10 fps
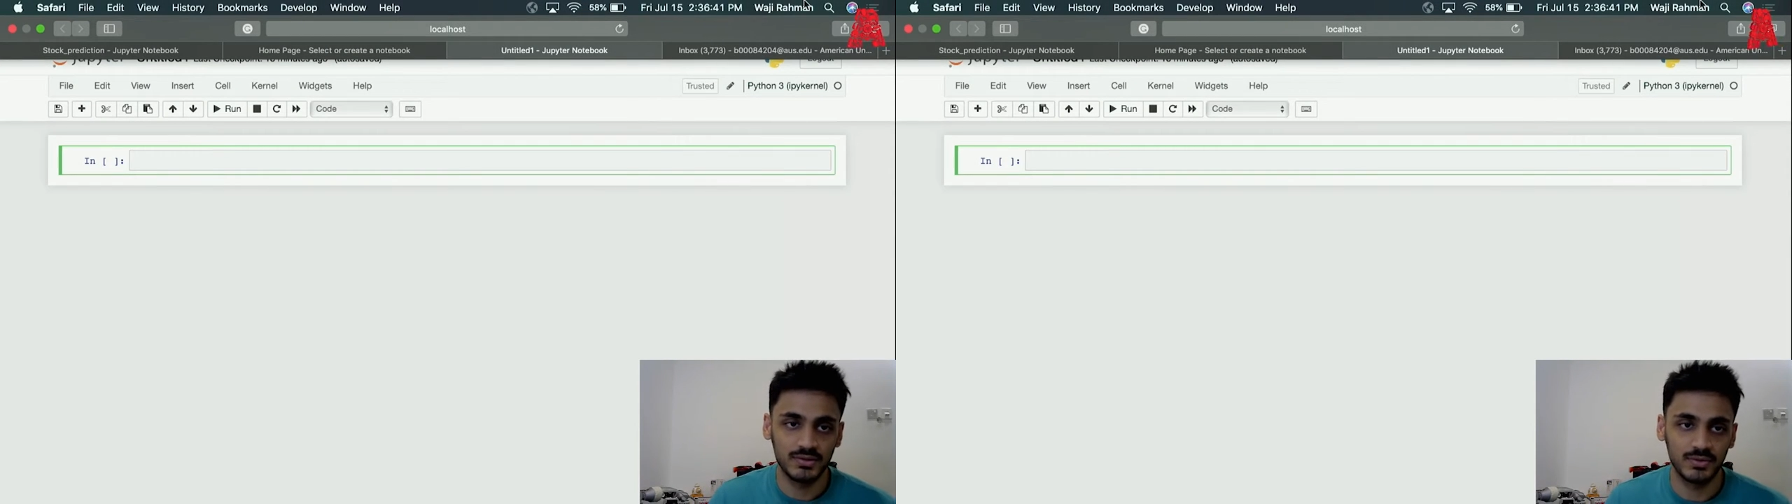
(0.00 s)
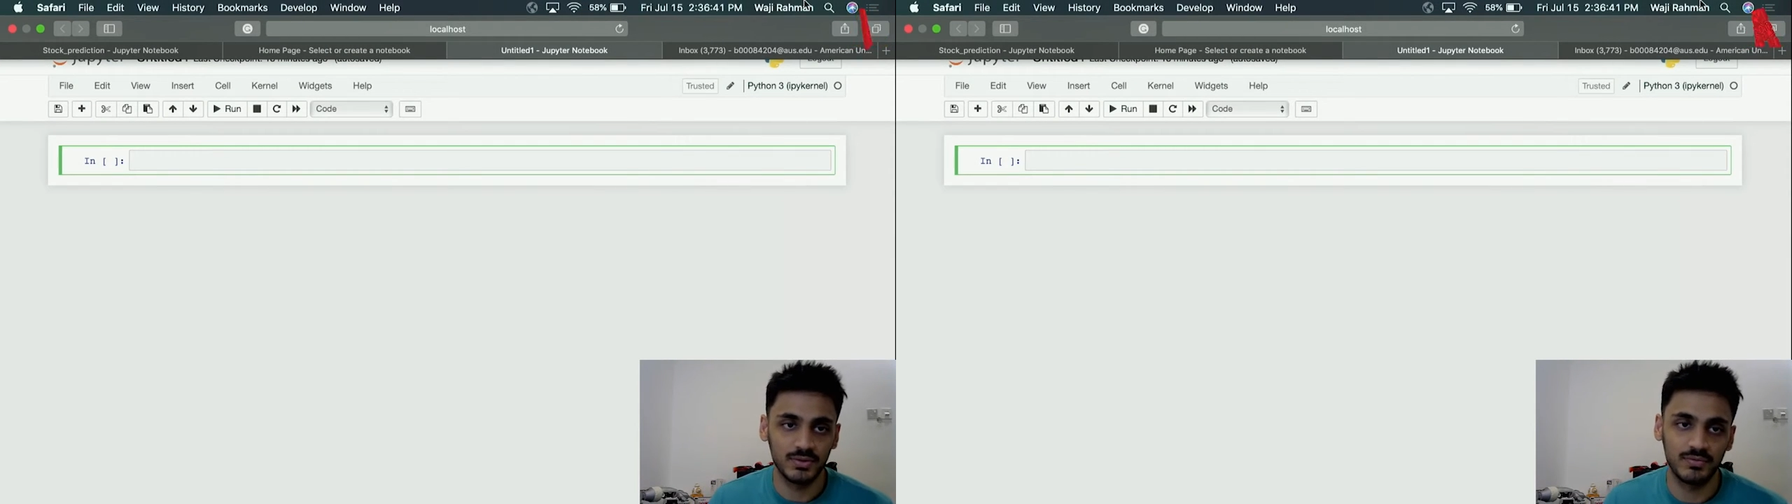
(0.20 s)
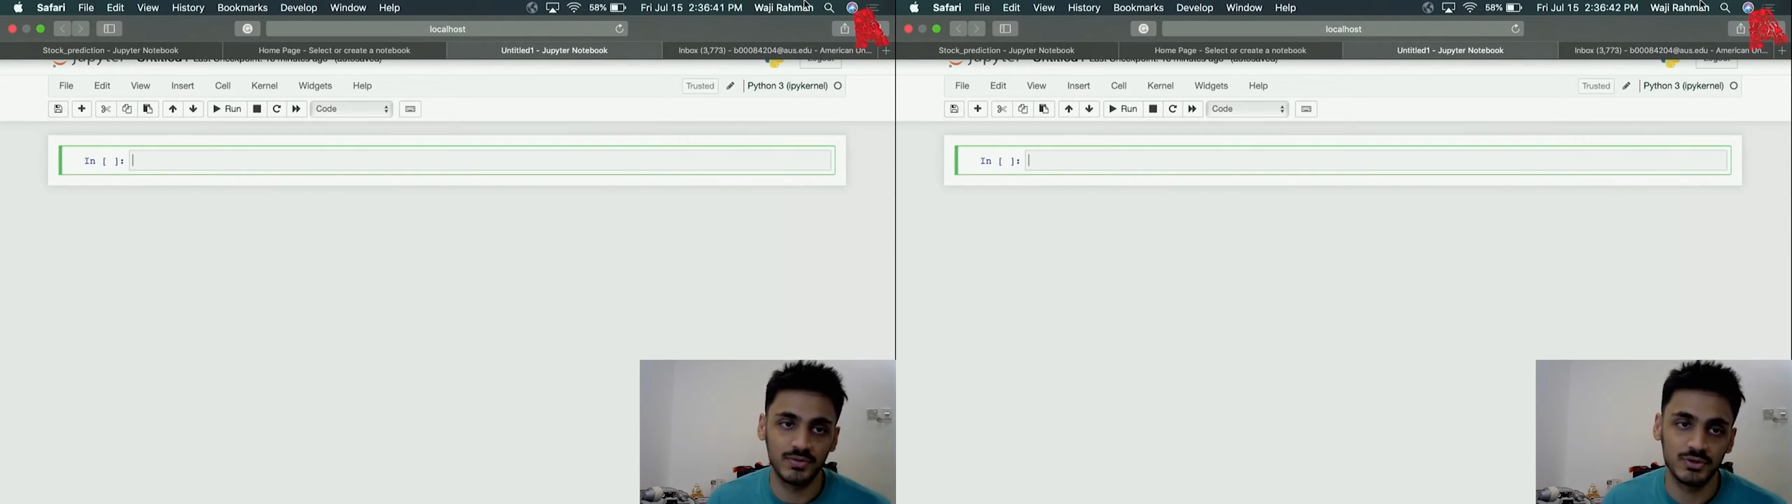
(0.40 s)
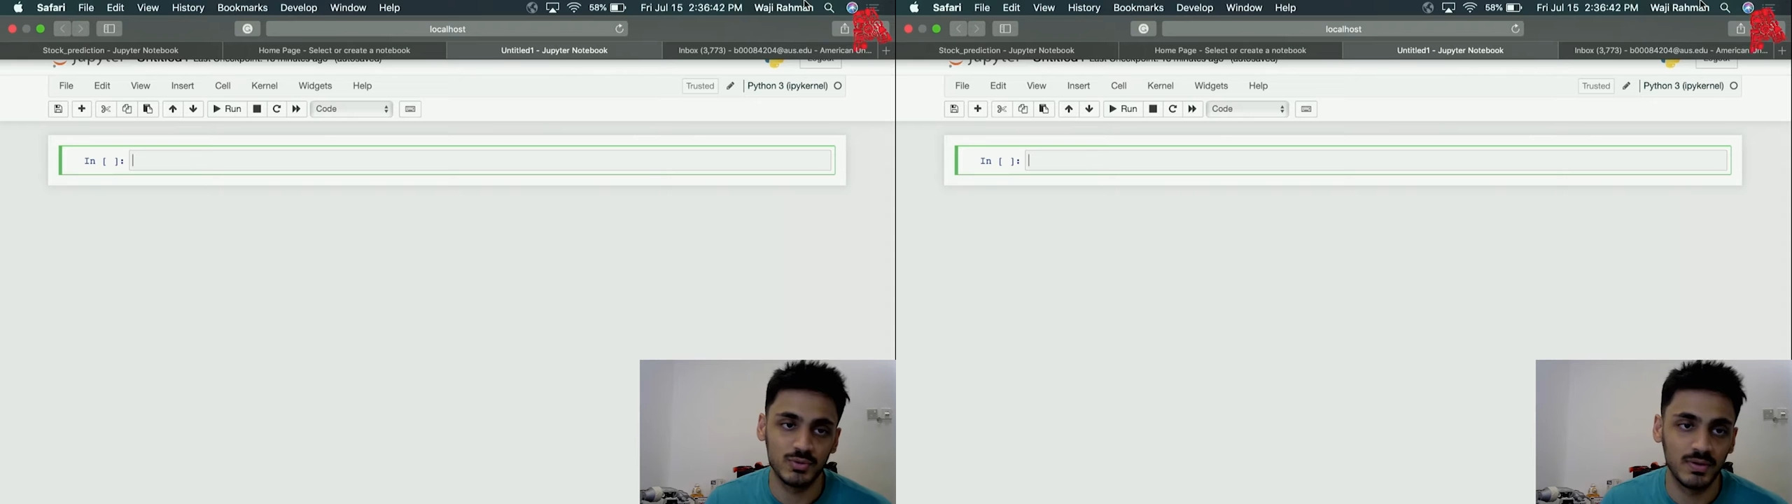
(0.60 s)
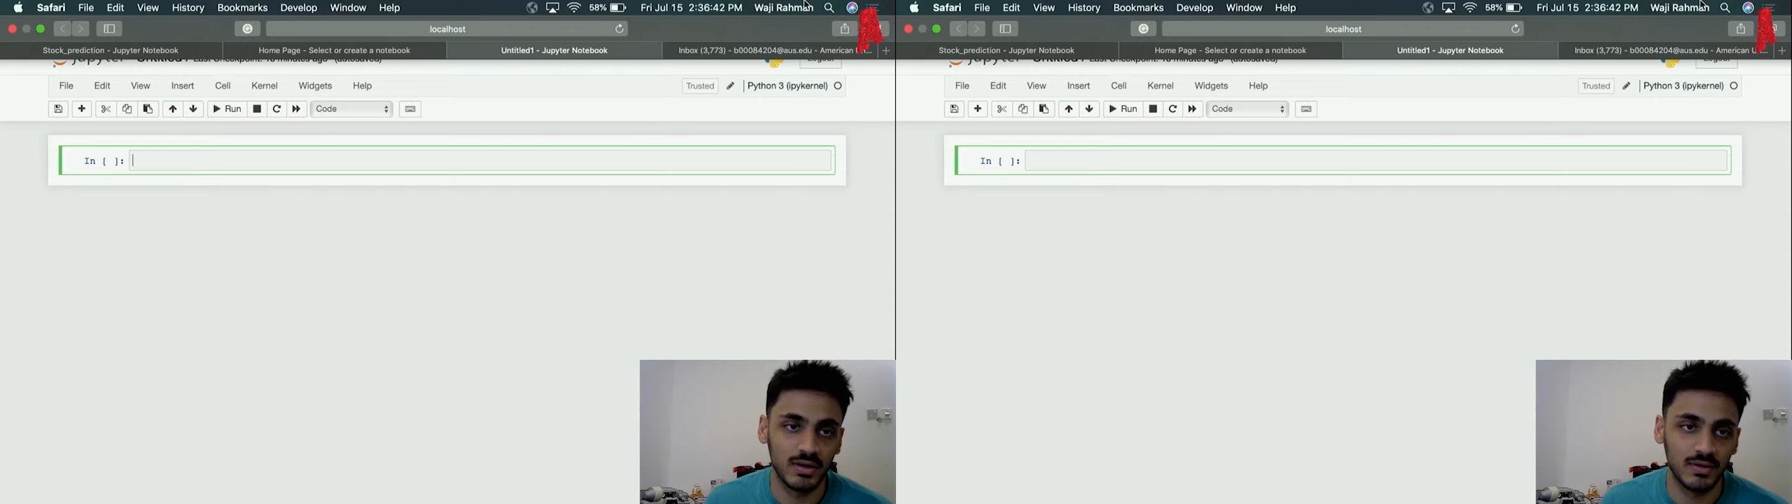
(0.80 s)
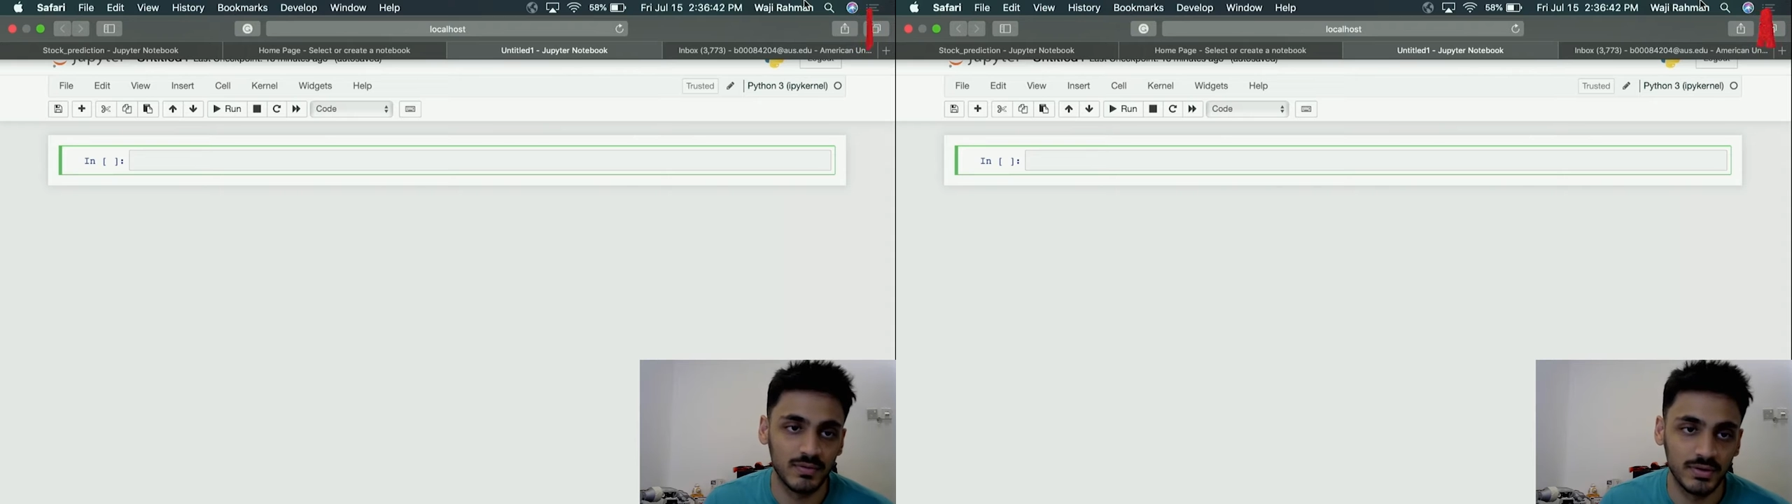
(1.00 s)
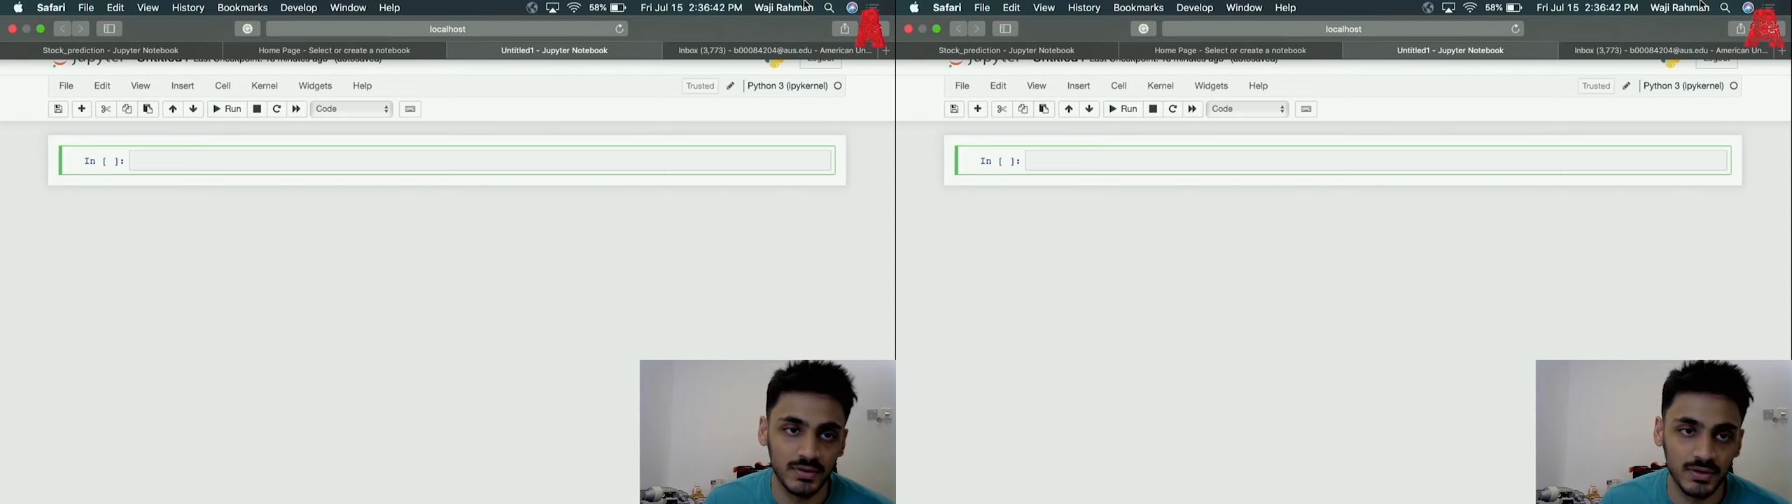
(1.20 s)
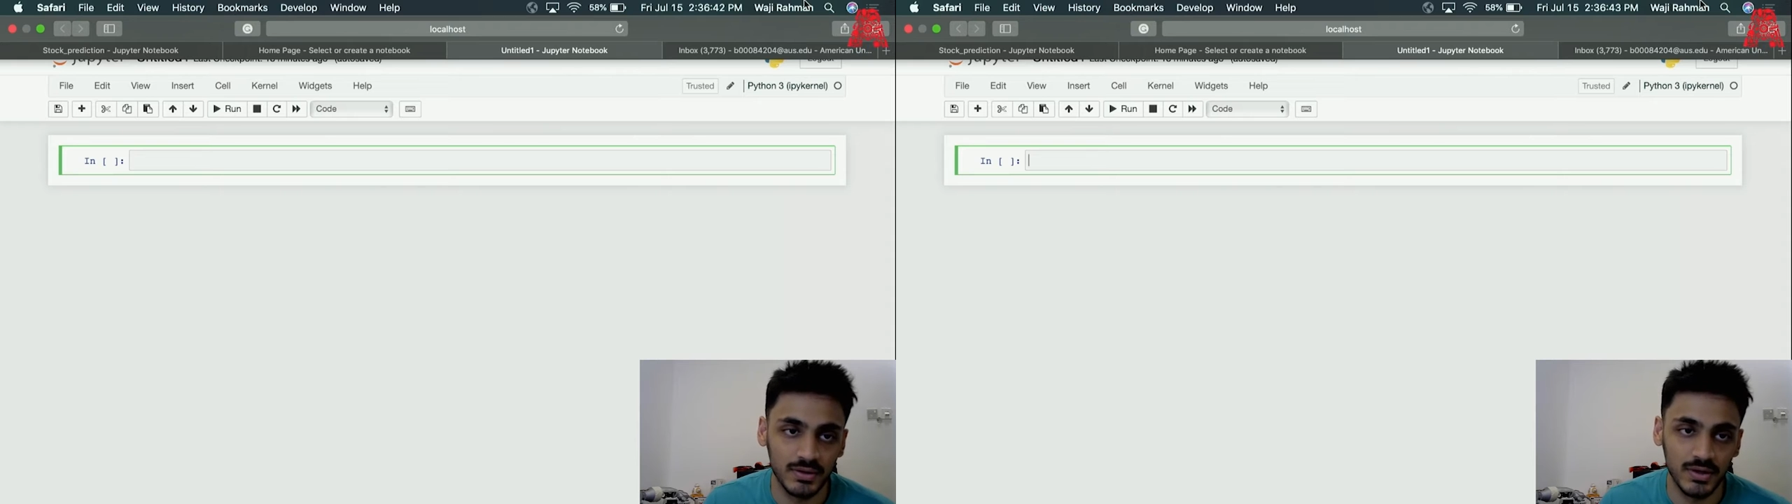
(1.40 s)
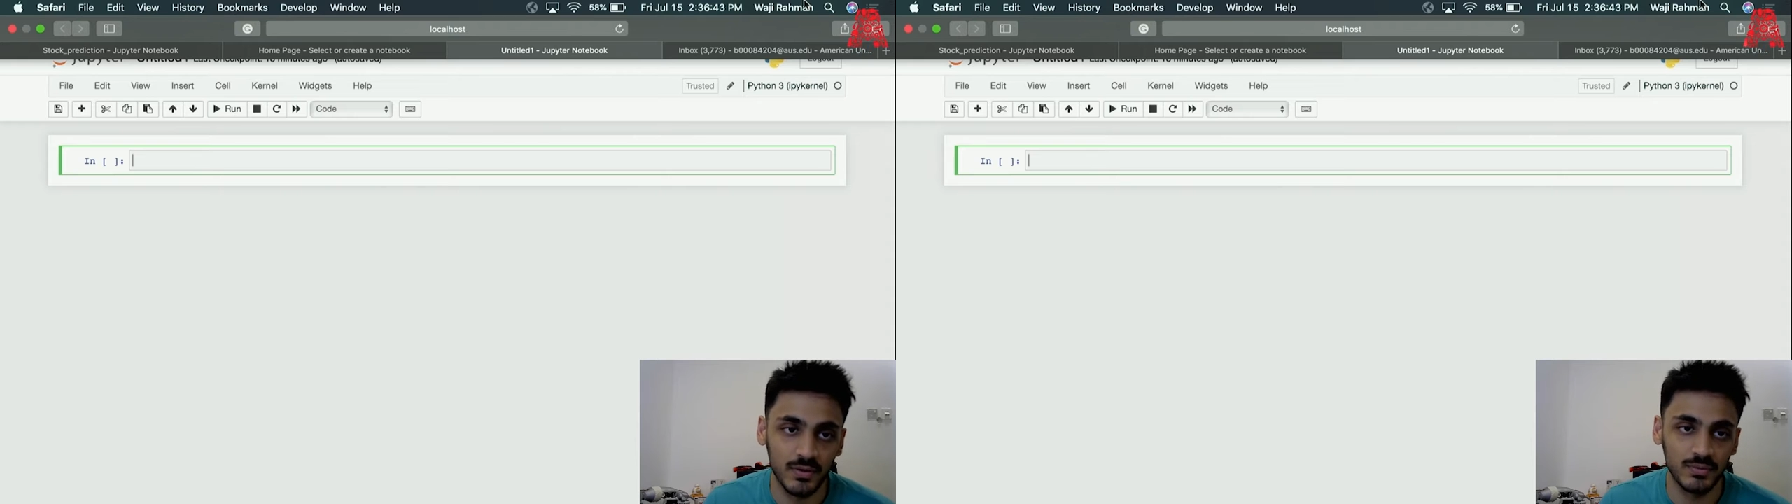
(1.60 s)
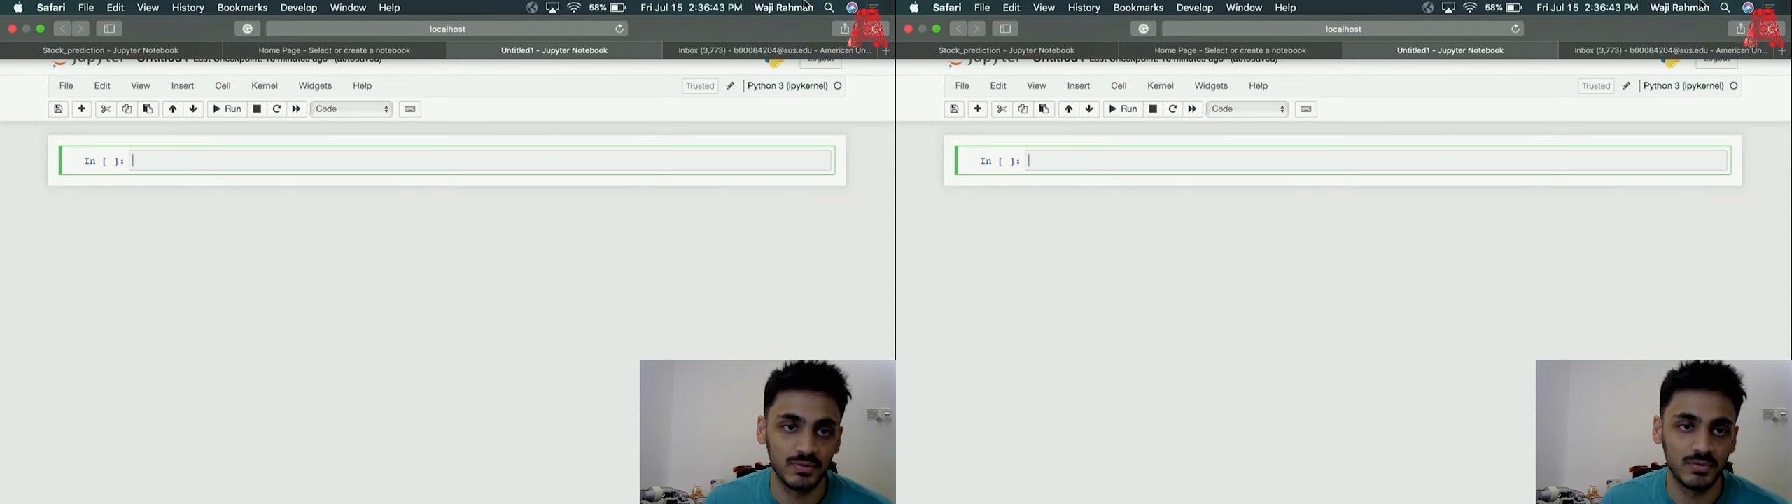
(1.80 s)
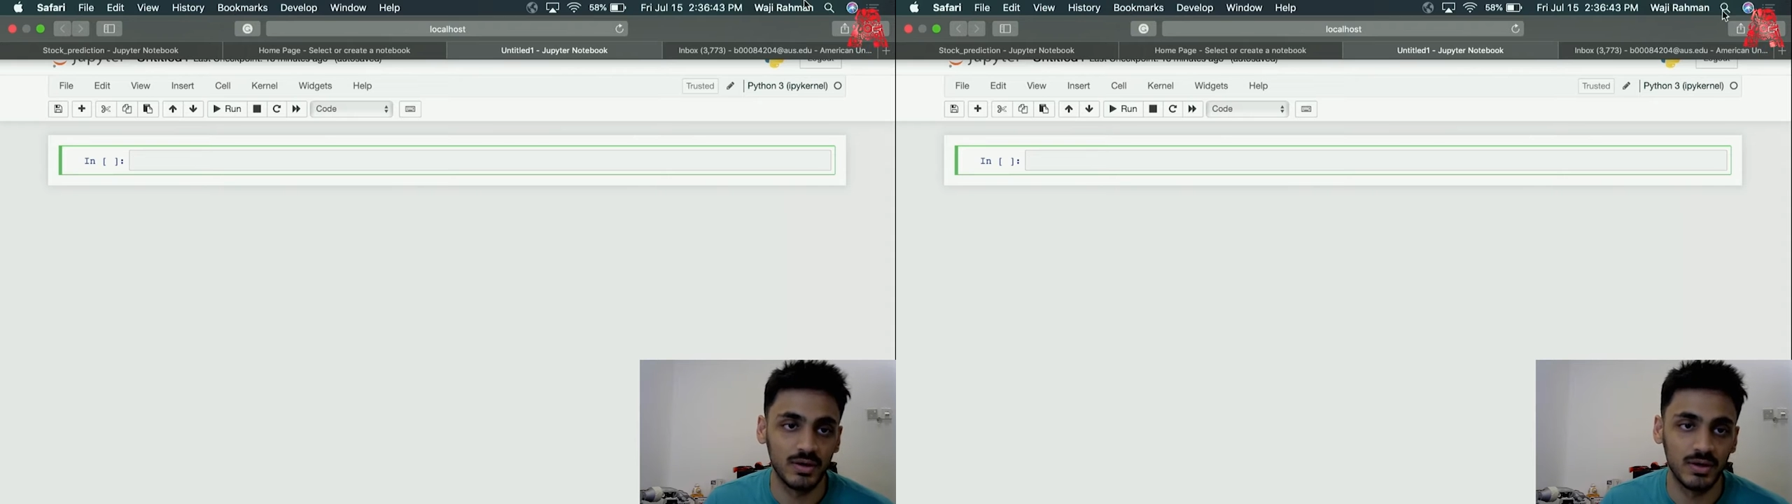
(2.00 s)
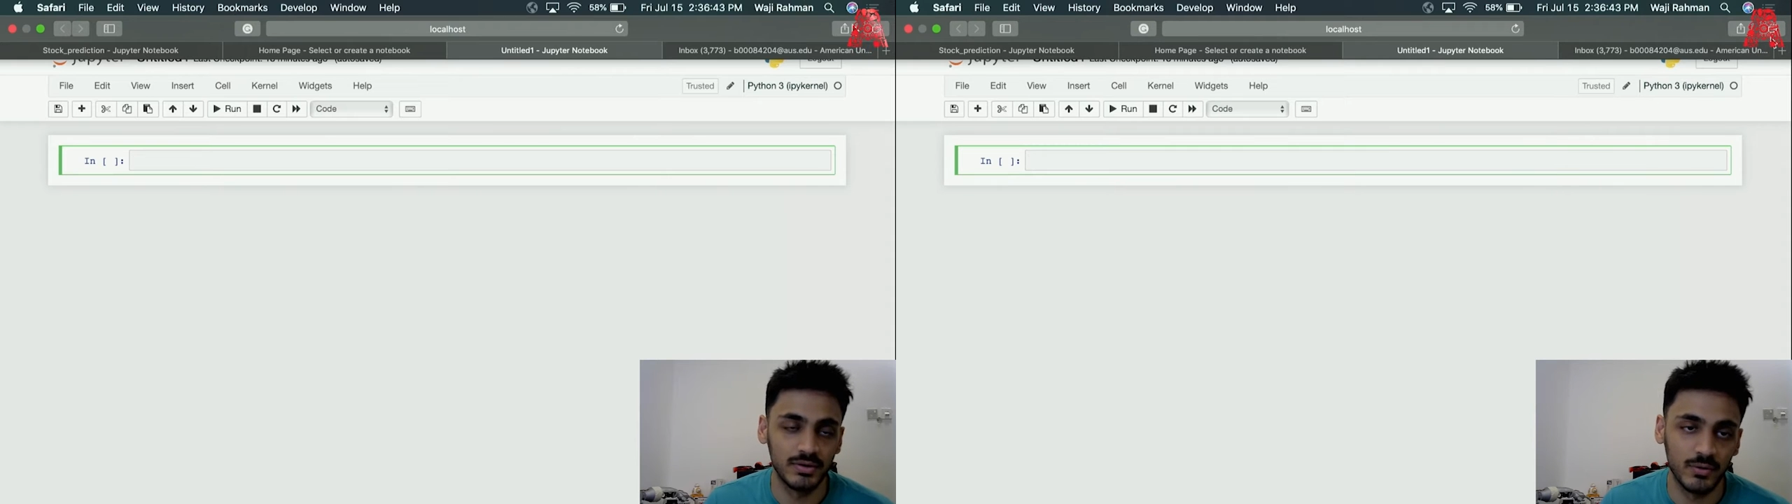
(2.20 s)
So the first one will cover the